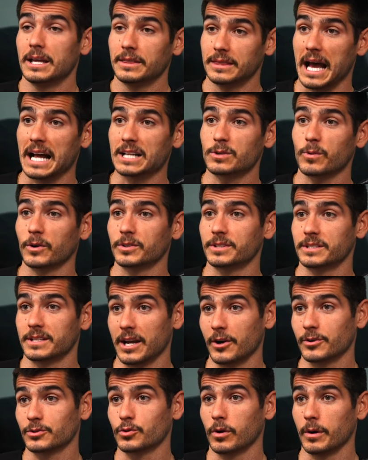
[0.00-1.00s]
That's where
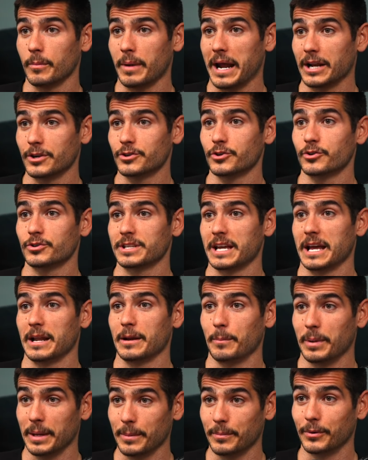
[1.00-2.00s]
territory managers
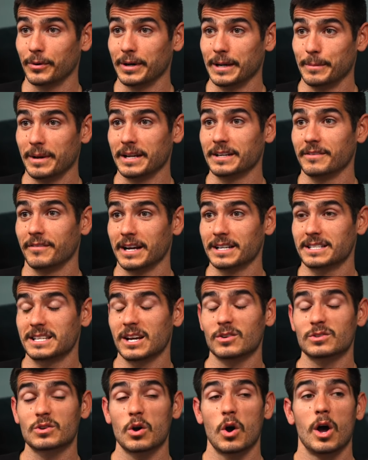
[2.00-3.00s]
and people in med device
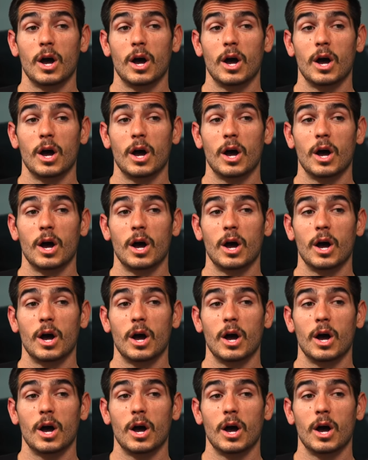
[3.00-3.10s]
sales